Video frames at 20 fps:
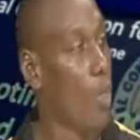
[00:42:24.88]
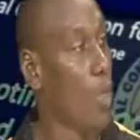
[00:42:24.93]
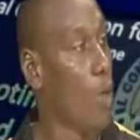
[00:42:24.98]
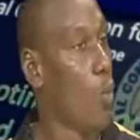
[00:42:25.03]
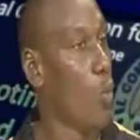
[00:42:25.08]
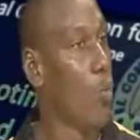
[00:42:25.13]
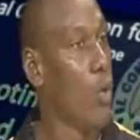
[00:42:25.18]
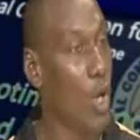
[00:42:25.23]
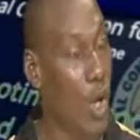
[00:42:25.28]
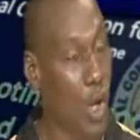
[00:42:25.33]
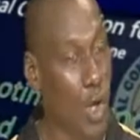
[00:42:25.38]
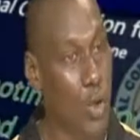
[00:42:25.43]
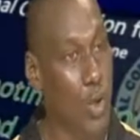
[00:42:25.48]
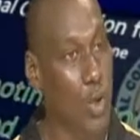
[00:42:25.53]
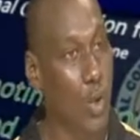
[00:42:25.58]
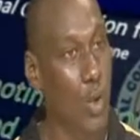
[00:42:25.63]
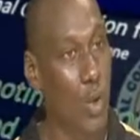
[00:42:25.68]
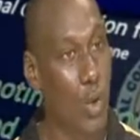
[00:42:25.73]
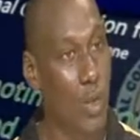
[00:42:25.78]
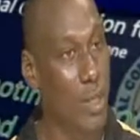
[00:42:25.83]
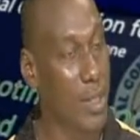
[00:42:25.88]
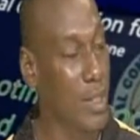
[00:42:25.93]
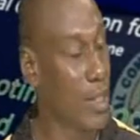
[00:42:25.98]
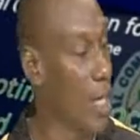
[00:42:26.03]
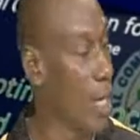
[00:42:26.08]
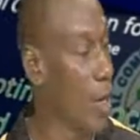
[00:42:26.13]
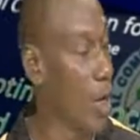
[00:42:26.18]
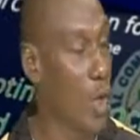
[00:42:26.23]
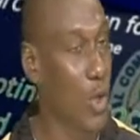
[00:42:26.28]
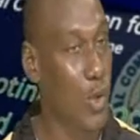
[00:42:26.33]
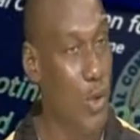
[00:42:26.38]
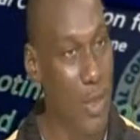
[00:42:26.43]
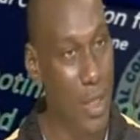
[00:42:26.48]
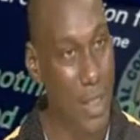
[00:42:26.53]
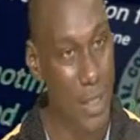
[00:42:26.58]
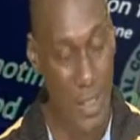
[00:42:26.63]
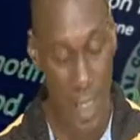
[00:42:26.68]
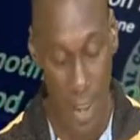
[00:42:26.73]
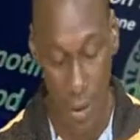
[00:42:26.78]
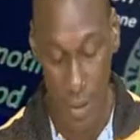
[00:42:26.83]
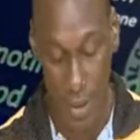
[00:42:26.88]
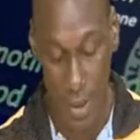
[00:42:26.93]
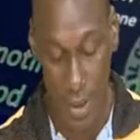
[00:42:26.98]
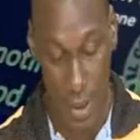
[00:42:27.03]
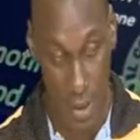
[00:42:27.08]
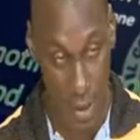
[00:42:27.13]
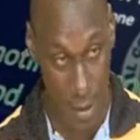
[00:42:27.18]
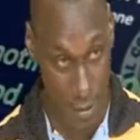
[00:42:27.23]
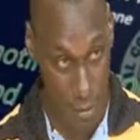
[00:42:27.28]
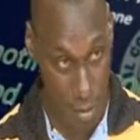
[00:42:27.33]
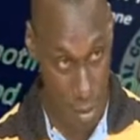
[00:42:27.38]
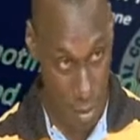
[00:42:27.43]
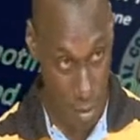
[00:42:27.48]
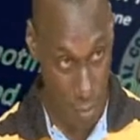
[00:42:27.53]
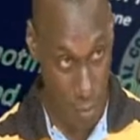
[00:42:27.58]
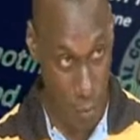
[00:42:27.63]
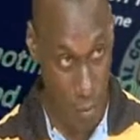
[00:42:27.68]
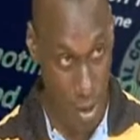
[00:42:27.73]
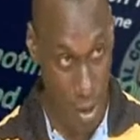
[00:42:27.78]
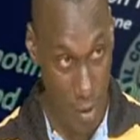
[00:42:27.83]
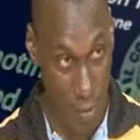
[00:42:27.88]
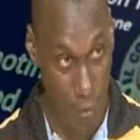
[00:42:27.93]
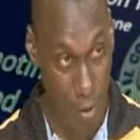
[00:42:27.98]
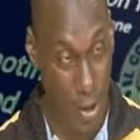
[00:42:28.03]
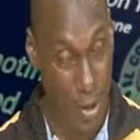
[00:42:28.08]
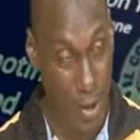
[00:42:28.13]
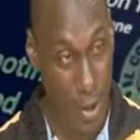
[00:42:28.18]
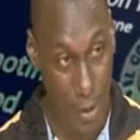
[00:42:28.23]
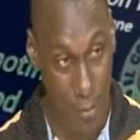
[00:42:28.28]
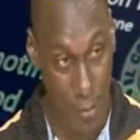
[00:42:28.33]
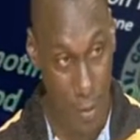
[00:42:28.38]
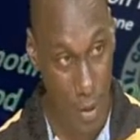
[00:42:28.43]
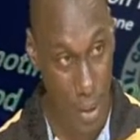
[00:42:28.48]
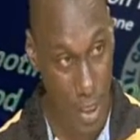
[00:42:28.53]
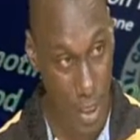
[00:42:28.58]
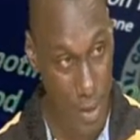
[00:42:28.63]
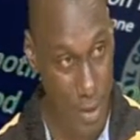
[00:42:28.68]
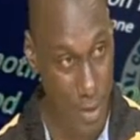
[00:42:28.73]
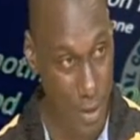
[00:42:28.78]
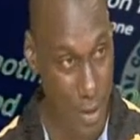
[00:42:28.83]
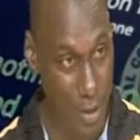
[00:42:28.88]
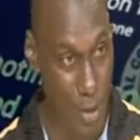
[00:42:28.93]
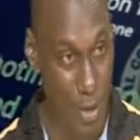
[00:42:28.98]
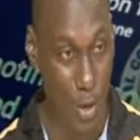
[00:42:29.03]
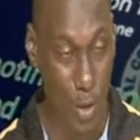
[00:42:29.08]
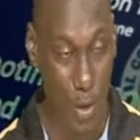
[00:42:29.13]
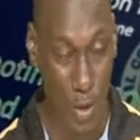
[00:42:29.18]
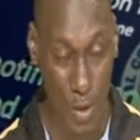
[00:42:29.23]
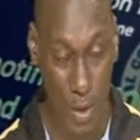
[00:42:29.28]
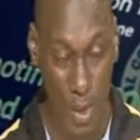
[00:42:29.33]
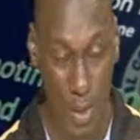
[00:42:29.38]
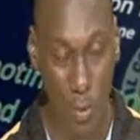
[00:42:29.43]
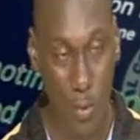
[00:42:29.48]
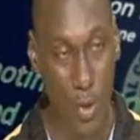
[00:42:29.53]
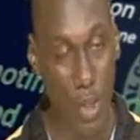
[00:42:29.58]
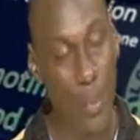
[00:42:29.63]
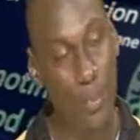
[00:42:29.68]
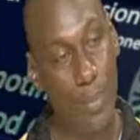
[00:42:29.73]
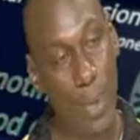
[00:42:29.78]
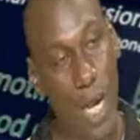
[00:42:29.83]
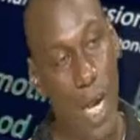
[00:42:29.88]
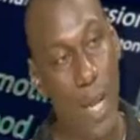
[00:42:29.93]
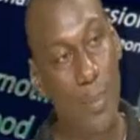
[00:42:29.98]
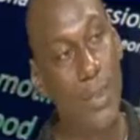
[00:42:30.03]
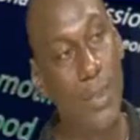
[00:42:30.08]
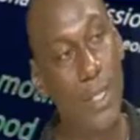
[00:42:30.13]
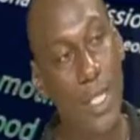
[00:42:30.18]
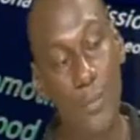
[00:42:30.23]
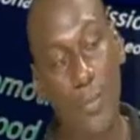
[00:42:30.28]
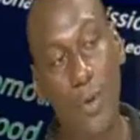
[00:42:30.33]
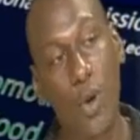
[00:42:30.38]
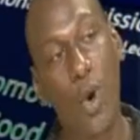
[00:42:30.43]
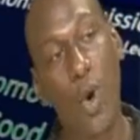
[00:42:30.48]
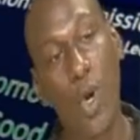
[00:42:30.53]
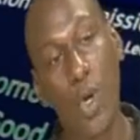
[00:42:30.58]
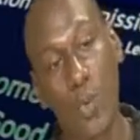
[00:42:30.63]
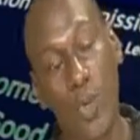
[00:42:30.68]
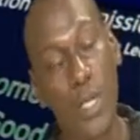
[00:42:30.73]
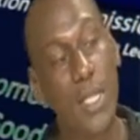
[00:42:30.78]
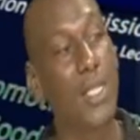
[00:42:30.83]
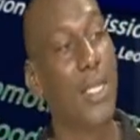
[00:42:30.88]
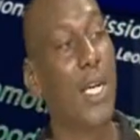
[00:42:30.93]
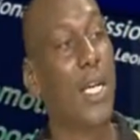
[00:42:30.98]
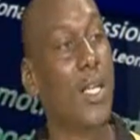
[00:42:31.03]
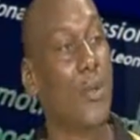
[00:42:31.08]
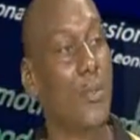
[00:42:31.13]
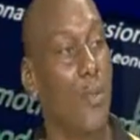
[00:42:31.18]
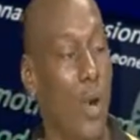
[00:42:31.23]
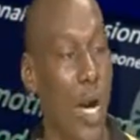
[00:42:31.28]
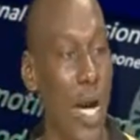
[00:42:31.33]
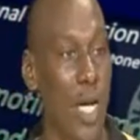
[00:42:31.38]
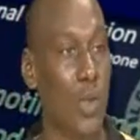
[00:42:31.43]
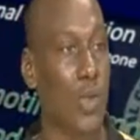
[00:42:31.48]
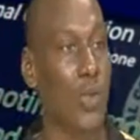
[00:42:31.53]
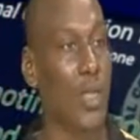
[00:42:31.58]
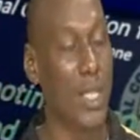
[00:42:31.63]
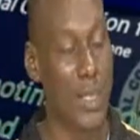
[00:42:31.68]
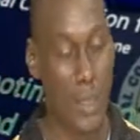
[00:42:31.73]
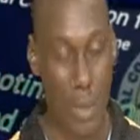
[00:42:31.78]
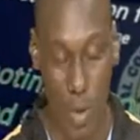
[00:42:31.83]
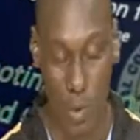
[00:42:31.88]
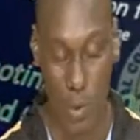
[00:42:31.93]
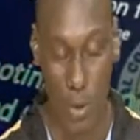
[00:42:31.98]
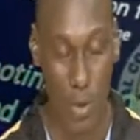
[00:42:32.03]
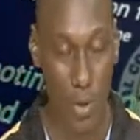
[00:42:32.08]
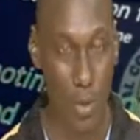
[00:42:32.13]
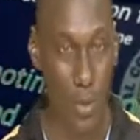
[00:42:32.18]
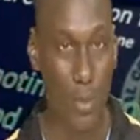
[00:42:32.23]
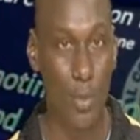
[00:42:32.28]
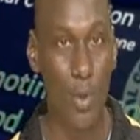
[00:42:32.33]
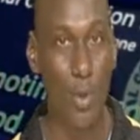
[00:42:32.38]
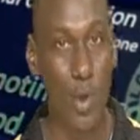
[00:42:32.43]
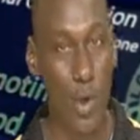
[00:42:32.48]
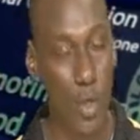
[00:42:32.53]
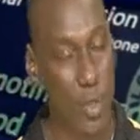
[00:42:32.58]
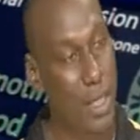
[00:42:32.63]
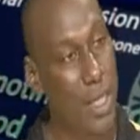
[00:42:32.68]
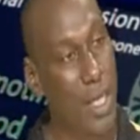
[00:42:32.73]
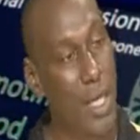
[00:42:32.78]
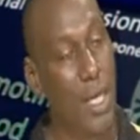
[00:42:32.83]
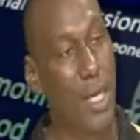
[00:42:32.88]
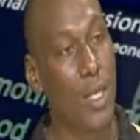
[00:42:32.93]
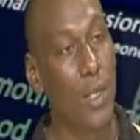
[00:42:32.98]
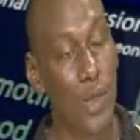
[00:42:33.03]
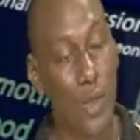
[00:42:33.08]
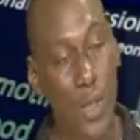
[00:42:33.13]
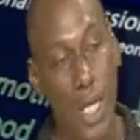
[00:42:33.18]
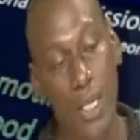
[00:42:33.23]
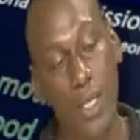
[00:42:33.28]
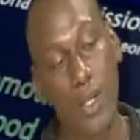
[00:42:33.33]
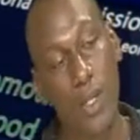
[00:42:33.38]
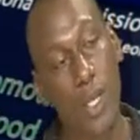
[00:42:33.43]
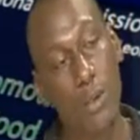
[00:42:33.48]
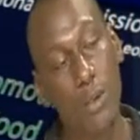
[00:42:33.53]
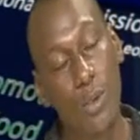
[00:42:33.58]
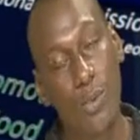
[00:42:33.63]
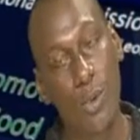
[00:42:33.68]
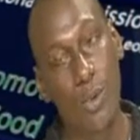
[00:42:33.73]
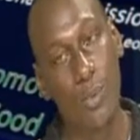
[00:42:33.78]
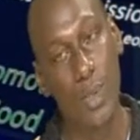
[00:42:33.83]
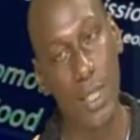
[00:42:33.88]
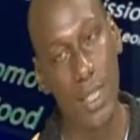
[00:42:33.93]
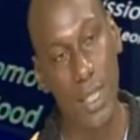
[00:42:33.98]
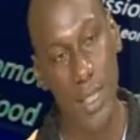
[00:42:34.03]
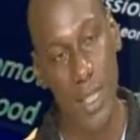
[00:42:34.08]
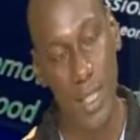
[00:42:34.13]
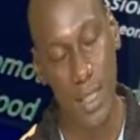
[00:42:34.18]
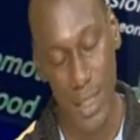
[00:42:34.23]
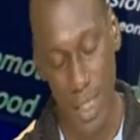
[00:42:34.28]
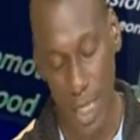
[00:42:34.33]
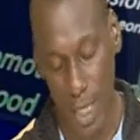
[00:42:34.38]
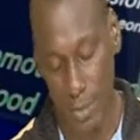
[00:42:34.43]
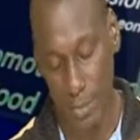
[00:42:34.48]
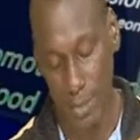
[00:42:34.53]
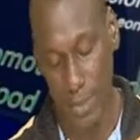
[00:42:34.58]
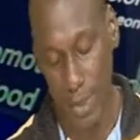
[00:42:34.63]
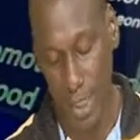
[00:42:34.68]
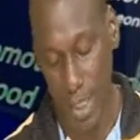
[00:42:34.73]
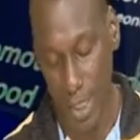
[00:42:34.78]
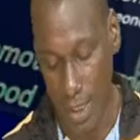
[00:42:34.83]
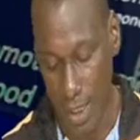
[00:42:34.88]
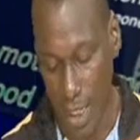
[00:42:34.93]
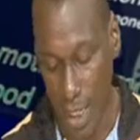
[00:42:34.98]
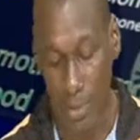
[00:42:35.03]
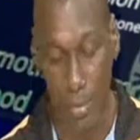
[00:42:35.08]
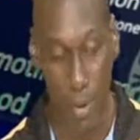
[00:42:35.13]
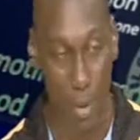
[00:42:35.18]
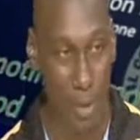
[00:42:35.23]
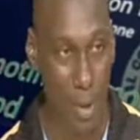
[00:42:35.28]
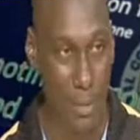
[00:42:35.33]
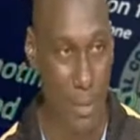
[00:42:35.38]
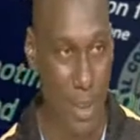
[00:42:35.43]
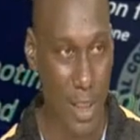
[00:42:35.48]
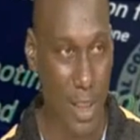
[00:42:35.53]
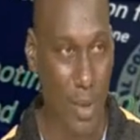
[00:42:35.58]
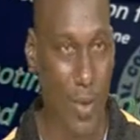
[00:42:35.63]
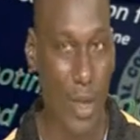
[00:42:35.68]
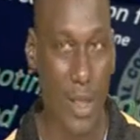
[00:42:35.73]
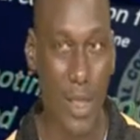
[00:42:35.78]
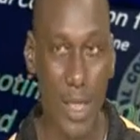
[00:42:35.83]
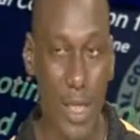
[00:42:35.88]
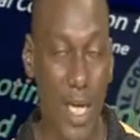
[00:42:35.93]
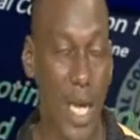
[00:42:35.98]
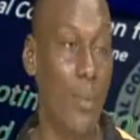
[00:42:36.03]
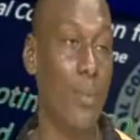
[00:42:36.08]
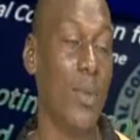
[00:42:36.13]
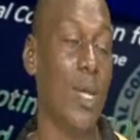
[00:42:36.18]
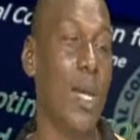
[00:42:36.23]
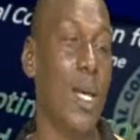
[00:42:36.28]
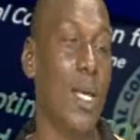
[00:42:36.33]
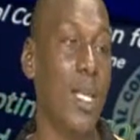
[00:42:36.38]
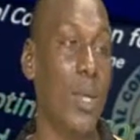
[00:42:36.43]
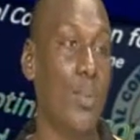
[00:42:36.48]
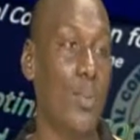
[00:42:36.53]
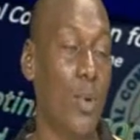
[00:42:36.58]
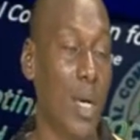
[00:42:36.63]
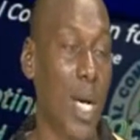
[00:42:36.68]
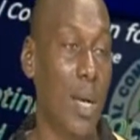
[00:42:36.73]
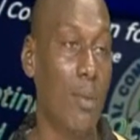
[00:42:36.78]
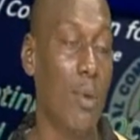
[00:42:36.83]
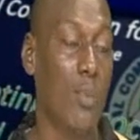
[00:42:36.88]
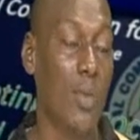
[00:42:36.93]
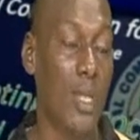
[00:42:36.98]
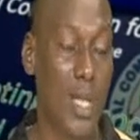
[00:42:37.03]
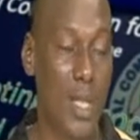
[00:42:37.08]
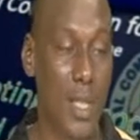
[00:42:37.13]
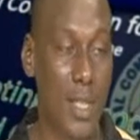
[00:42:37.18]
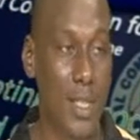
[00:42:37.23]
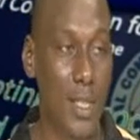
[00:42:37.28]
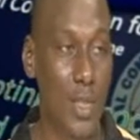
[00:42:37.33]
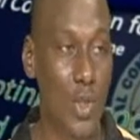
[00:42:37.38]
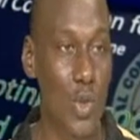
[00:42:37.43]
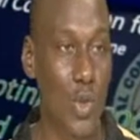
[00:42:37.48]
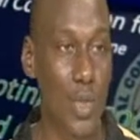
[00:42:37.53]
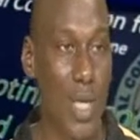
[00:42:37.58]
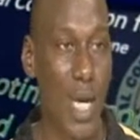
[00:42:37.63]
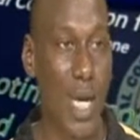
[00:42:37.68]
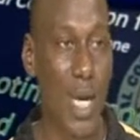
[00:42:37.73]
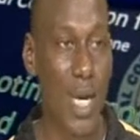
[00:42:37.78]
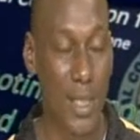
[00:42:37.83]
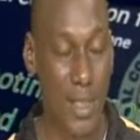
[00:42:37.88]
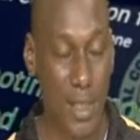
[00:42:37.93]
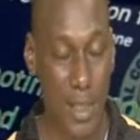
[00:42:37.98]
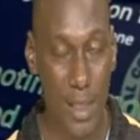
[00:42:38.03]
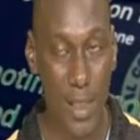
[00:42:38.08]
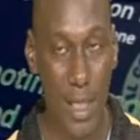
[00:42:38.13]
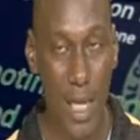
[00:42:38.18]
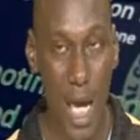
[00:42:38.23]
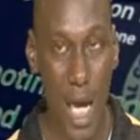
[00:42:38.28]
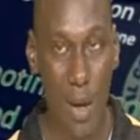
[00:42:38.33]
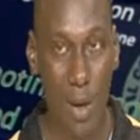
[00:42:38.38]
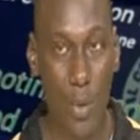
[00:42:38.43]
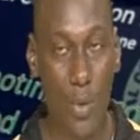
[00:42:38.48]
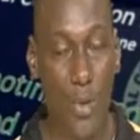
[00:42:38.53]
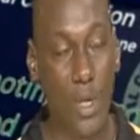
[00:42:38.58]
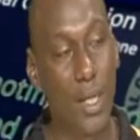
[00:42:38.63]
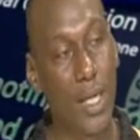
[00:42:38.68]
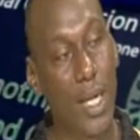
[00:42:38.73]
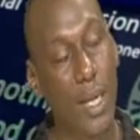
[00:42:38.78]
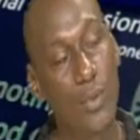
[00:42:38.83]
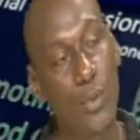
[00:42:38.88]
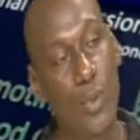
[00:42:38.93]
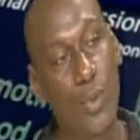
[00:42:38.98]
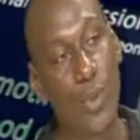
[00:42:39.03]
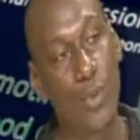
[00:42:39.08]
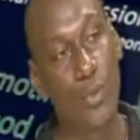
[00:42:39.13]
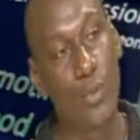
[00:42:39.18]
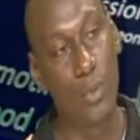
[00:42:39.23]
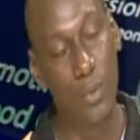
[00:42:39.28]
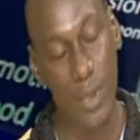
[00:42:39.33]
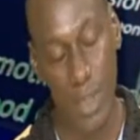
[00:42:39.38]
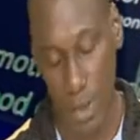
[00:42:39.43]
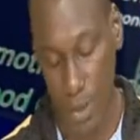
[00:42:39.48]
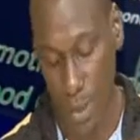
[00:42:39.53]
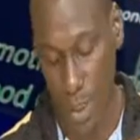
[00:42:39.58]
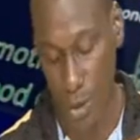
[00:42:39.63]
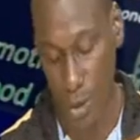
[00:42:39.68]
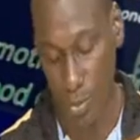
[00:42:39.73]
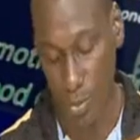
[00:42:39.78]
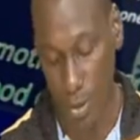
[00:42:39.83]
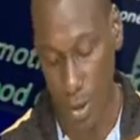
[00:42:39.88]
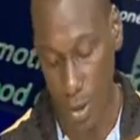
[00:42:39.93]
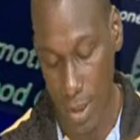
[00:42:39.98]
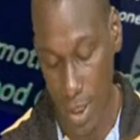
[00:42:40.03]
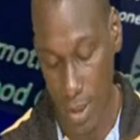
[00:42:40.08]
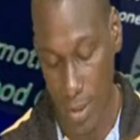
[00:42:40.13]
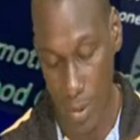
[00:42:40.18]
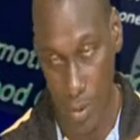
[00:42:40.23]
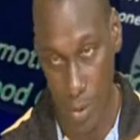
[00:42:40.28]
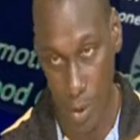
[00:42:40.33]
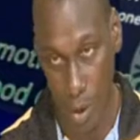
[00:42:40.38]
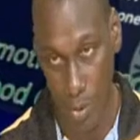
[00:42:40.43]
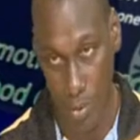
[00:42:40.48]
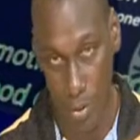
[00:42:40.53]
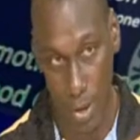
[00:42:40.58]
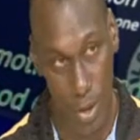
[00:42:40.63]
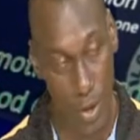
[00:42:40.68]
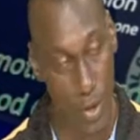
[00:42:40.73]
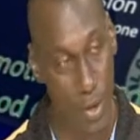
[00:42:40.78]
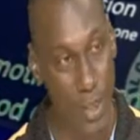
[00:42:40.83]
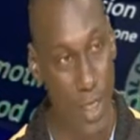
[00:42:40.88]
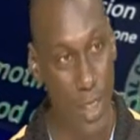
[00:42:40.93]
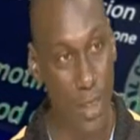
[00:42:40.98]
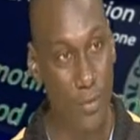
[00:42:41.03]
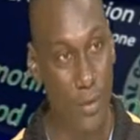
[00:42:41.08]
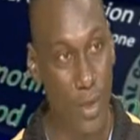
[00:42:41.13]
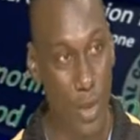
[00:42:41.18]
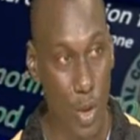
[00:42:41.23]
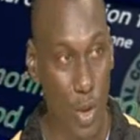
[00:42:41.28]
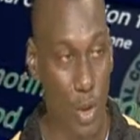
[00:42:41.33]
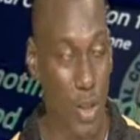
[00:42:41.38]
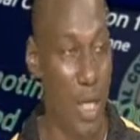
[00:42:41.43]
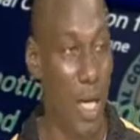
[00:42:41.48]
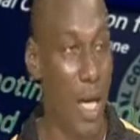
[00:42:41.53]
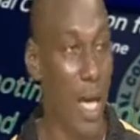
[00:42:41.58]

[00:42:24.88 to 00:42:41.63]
We also they tell we say we need for get institutions and we perhaps need for always ready for handling situations because so that they able for mitigate the kind problems and the way they come. The program will be they listen to now NCD HOUR where they come to you from the Sierra Leone Broadcasting Corporation Television.